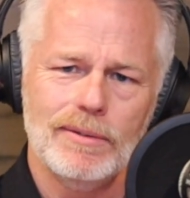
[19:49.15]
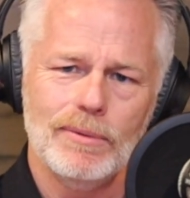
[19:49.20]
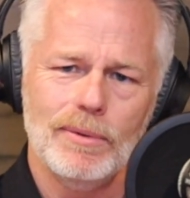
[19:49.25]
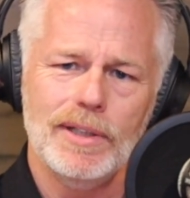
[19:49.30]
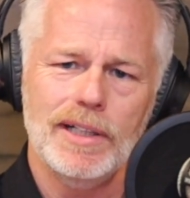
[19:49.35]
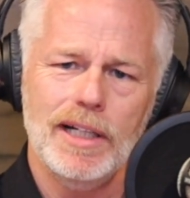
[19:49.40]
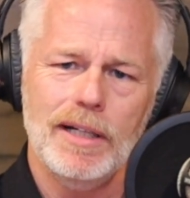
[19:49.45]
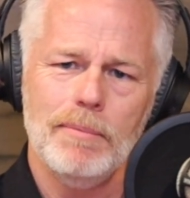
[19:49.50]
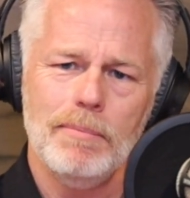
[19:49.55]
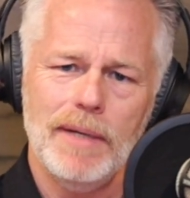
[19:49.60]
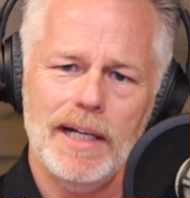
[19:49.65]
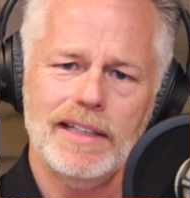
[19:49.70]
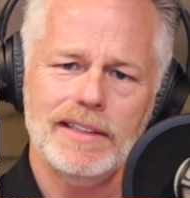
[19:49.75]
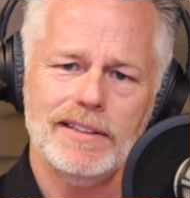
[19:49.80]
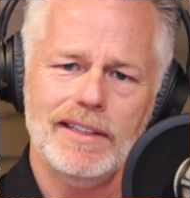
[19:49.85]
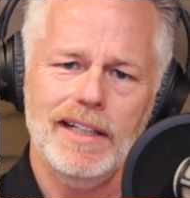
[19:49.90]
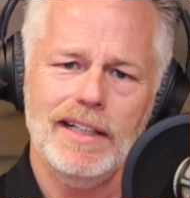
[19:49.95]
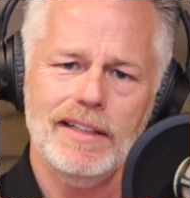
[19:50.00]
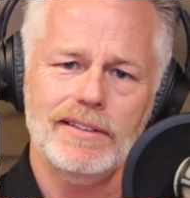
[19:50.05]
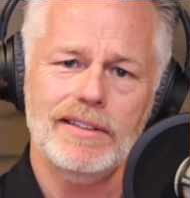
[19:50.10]
Wouldn't it make
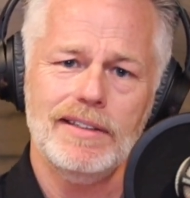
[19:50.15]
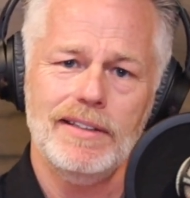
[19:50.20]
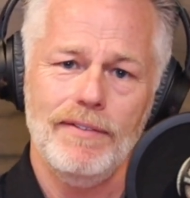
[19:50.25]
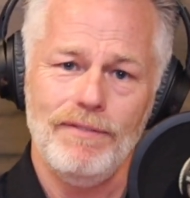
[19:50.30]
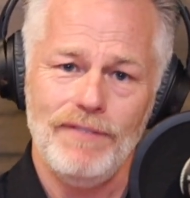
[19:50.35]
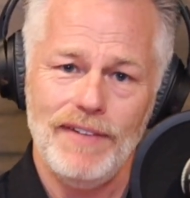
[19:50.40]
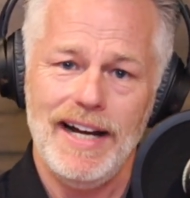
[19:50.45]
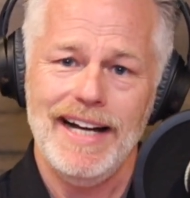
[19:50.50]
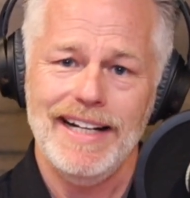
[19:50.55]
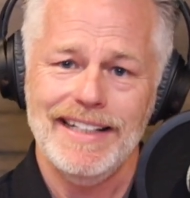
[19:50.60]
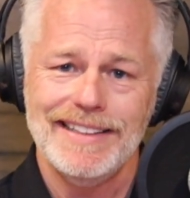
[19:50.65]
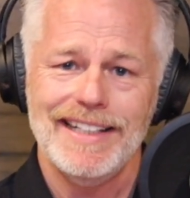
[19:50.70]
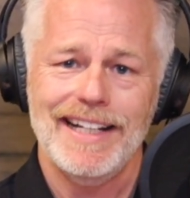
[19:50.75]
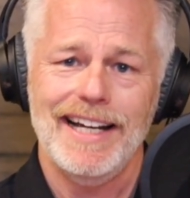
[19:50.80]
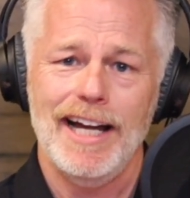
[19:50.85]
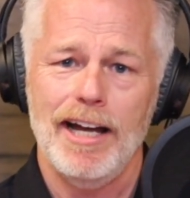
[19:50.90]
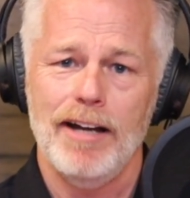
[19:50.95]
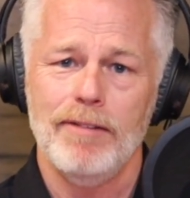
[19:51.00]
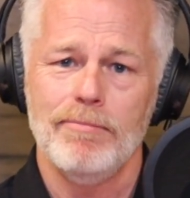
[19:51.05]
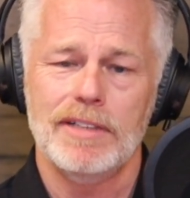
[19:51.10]
sense to find
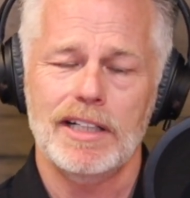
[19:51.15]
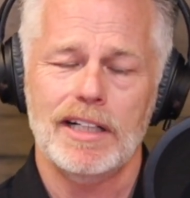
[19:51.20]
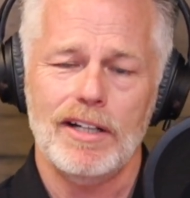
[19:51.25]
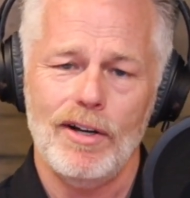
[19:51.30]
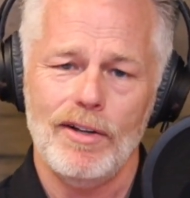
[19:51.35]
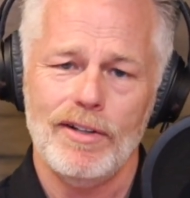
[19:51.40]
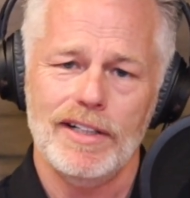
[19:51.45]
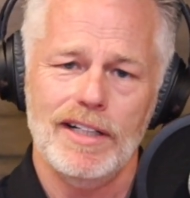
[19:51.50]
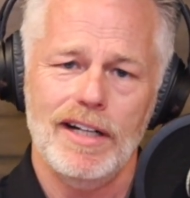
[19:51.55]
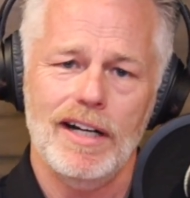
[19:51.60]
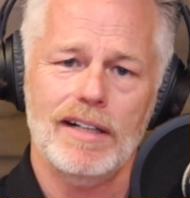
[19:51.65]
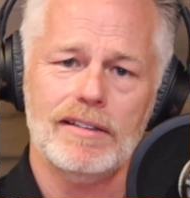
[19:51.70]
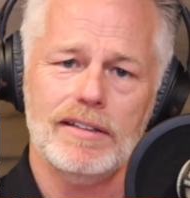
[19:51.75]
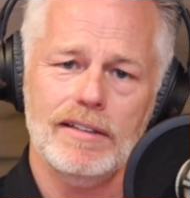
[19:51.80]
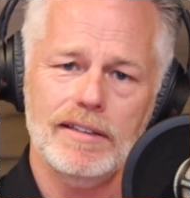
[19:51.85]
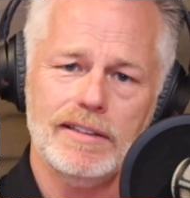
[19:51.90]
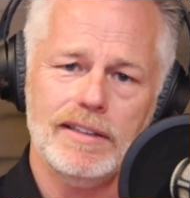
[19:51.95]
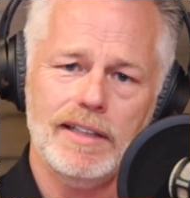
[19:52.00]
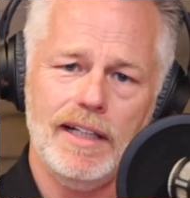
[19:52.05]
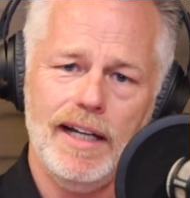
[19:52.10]
time to call the
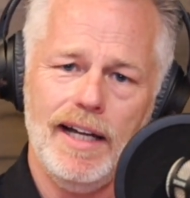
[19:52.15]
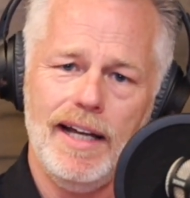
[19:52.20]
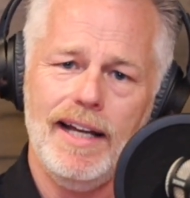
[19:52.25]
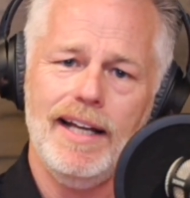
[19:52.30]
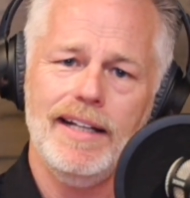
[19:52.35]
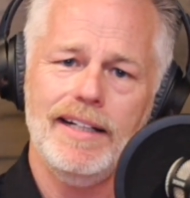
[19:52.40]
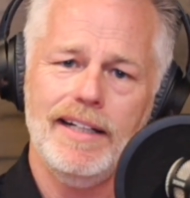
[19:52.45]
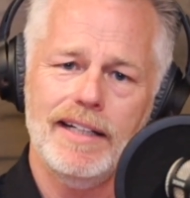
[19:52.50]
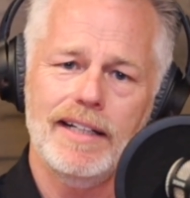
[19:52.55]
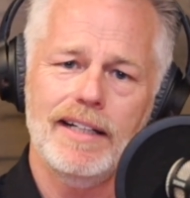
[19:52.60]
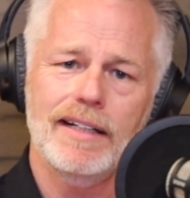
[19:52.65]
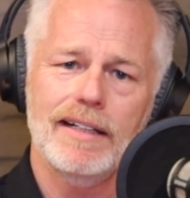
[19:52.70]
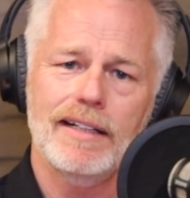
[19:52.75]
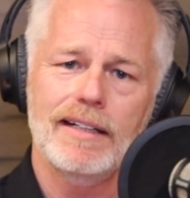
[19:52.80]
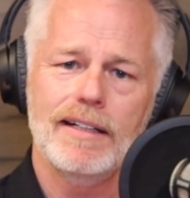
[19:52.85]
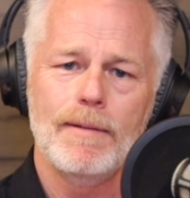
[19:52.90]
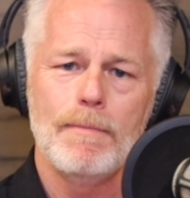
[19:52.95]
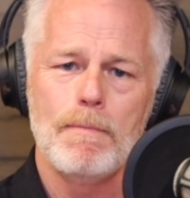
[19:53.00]
doctor and say, hey, I need to